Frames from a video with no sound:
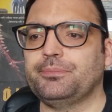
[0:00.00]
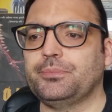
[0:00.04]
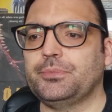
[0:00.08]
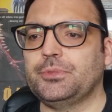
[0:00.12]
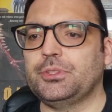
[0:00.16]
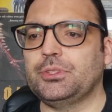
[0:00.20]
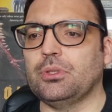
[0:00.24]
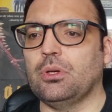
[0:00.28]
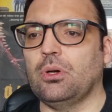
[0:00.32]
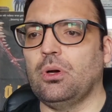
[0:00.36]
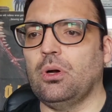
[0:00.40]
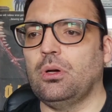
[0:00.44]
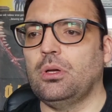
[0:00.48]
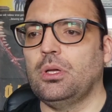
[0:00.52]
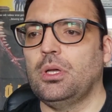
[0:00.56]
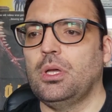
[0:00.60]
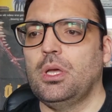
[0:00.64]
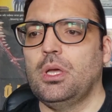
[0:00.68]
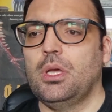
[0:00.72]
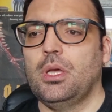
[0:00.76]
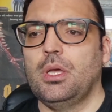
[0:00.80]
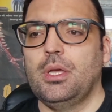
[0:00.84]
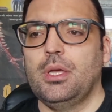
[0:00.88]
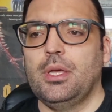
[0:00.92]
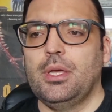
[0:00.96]
So
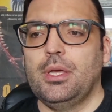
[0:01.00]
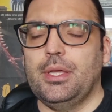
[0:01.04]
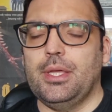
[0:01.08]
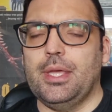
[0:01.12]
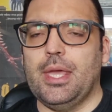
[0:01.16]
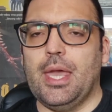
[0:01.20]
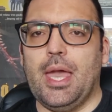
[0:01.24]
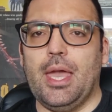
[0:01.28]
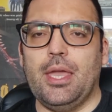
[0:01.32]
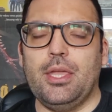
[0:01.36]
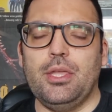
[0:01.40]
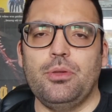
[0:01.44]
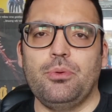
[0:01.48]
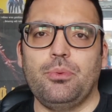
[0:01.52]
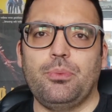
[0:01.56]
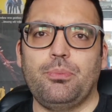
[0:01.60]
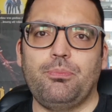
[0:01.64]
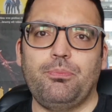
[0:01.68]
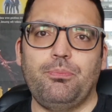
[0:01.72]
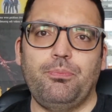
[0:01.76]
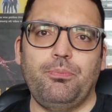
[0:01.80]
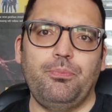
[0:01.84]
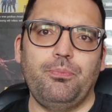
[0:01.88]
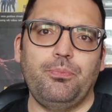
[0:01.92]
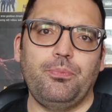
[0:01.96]
yeah, you
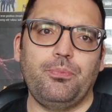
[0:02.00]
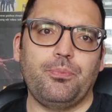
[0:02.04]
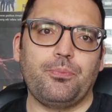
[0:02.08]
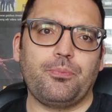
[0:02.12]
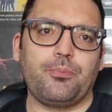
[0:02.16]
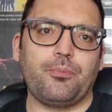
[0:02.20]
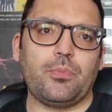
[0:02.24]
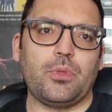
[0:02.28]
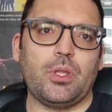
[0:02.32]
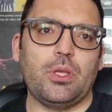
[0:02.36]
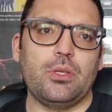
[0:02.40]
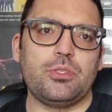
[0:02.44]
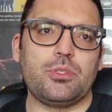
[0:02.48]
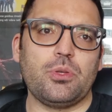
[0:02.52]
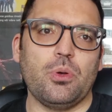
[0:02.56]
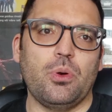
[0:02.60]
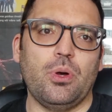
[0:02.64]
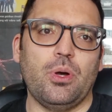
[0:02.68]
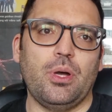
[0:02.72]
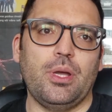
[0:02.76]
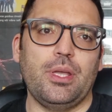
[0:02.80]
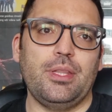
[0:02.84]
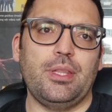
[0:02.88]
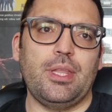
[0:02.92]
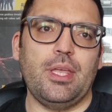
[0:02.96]

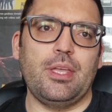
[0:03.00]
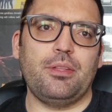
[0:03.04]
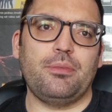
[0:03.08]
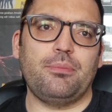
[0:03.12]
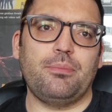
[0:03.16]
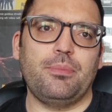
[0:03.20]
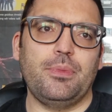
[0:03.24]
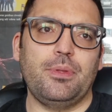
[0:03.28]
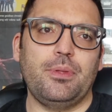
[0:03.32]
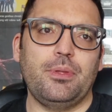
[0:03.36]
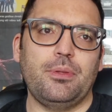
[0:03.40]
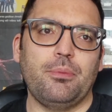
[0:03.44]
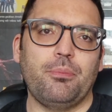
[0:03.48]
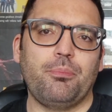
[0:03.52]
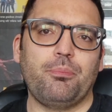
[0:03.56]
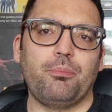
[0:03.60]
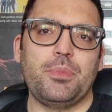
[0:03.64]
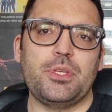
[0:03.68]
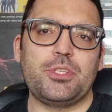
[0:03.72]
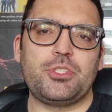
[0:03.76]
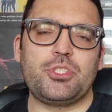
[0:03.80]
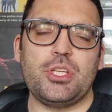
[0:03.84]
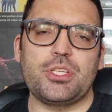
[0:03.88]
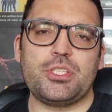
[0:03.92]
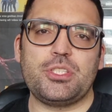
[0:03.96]
so they
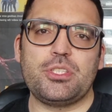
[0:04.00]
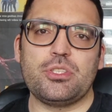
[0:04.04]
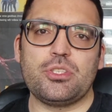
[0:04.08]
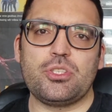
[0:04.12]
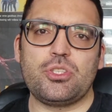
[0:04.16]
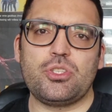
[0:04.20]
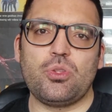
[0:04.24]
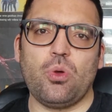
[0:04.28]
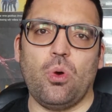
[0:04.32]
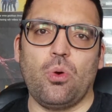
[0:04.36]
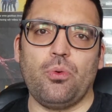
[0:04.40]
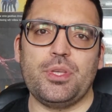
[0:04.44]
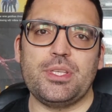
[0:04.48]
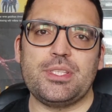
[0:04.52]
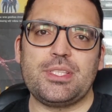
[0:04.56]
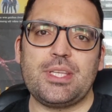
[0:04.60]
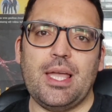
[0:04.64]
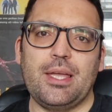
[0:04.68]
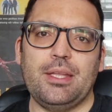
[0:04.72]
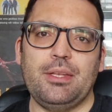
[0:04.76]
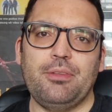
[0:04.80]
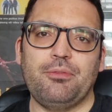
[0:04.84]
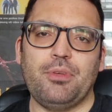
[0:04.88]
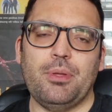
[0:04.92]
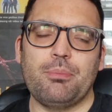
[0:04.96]
just the story is
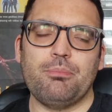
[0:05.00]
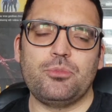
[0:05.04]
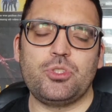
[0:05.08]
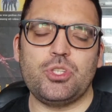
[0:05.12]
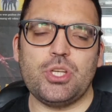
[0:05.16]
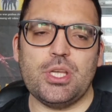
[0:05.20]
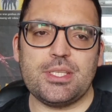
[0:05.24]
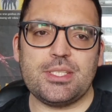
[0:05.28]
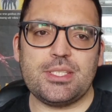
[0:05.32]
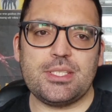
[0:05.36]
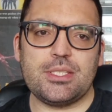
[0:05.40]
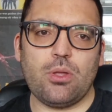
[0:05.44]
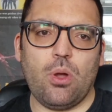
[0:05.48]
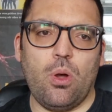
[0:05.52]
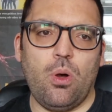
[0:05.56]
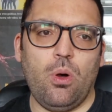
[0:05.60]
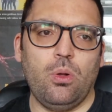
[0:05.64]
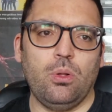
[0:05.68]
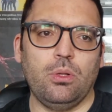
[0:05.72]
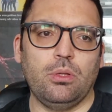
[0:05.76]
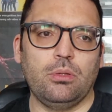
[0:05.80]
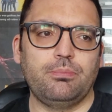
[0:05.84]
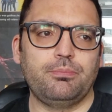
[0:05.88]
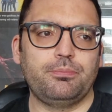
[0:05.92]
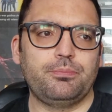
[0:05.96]
kind of them just
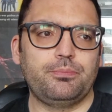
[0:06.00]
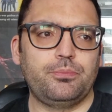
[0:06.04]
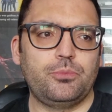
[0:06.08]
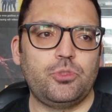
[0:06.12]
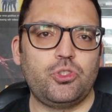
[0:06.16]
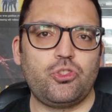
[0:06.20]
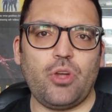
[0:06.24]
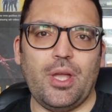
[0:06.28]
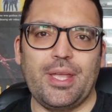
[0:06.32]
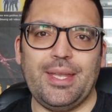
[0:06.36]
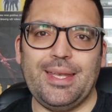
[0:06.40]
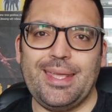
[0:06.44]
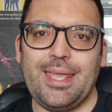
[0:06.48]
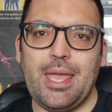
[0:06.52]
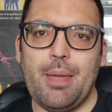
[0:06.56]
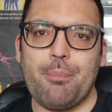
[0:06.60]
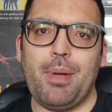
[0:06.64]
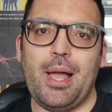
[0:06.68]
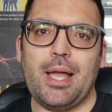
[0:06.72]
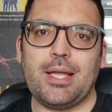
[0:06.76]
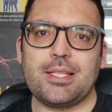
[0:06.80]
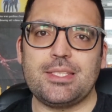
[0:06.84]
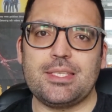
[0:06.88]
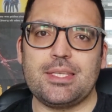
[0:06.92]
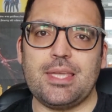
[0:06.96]
all trying to get
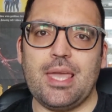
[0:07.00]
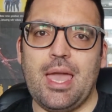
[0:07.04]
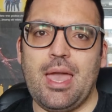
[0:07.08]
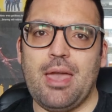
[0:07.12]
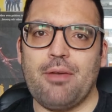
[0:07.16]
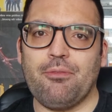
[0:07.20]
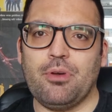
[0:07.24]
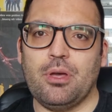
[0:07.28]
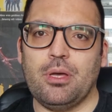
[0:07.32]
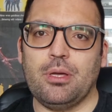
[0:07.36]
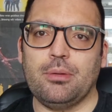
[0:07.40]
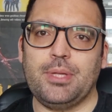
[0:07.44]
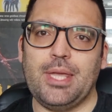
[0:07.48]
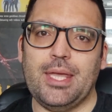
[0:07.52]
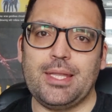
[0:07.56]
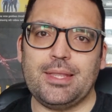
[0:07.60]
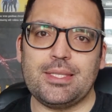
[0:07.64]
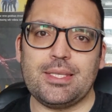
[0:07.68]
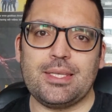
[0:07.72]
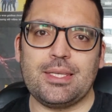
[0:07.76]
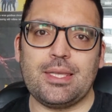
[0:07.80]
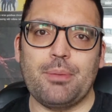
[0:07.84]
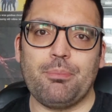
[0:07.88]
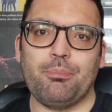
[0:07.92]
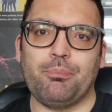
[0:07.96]
back together, get
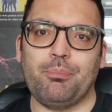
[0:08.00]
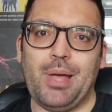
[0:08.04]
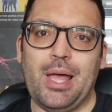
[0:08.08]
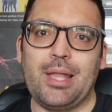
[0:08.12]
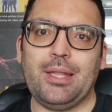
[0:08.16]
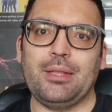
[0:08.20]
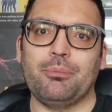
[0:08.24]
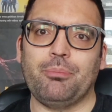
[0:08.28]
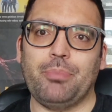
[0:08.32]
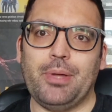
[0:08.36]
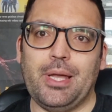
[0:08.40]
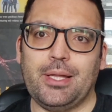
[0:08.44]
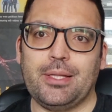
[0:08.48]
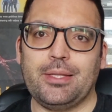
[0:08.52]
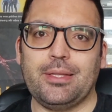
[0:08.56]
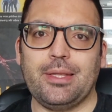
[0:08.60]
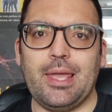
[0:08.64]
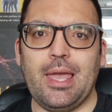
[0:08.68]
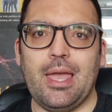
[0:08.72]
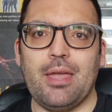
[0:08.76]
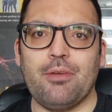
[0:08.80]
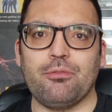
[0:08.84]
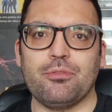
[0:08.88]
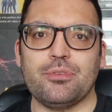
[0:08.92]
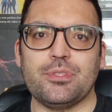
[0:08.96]
the get band back
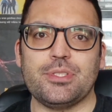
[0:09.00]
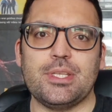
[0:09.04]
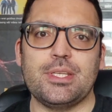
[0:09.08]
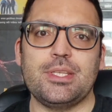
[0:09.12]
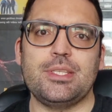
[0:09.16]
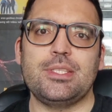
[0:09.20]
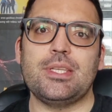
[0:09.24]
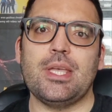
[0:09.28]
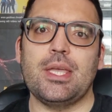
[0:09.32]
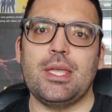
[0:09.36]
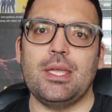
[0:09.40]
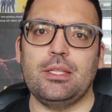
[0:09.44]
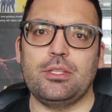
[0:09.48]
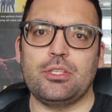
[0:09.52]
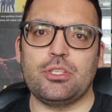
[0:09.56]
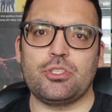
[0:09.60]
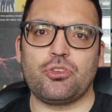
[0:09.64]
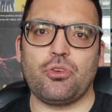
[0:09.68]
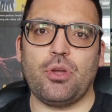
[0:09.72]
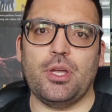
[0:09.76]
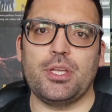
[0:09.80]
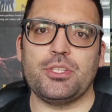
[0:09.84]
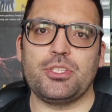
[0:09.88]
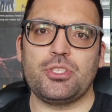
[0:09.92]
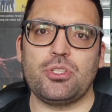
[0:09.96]
together as they say to
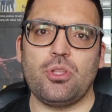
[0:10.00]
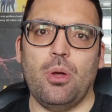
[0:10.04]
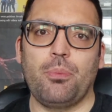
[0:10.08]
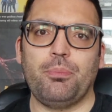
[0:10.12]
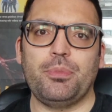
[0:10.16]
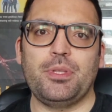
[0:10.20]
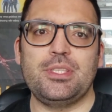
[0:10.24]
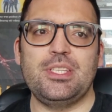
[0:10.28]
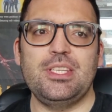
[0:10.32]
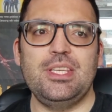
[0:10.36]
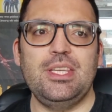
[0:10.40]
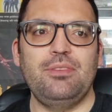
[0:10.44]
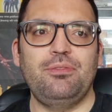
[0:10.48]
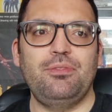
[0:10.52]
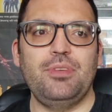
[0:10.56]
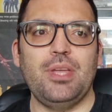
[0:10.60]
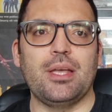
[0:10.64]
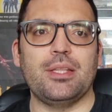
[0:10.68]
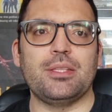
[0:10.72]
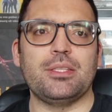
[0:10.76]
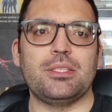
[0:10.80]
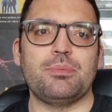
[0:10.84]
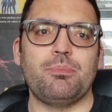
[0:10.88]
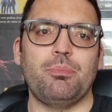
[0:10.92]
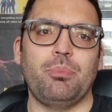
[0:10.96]
try and stop the
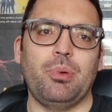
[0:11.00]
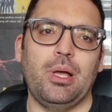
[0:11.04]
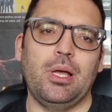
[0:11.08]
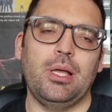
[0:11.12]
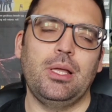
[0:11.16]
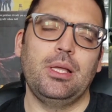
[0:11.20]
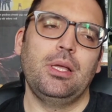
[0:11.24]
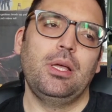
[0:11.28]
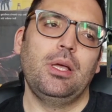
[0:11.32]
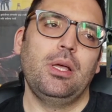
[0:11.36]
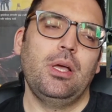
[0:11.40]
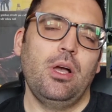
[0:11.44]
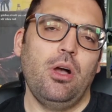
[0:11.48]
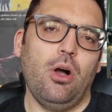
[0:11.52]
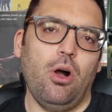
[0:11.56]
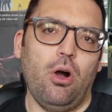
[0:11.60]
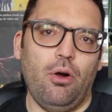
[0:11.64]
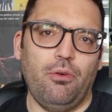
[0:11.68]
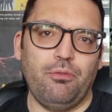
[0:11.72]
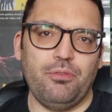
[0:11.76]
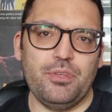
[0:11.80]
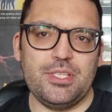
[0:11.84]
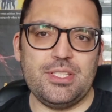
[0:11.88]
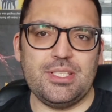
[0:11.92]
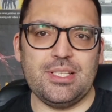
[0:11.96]
deviants, but
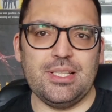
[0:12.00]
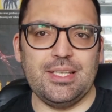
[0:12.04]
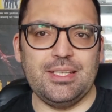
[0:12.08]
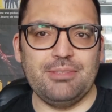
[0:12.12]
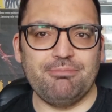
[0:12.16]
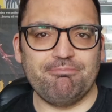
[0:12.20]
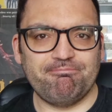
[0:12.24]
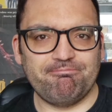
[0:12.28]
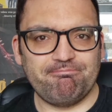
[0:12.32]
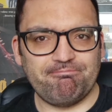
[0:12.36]
obviously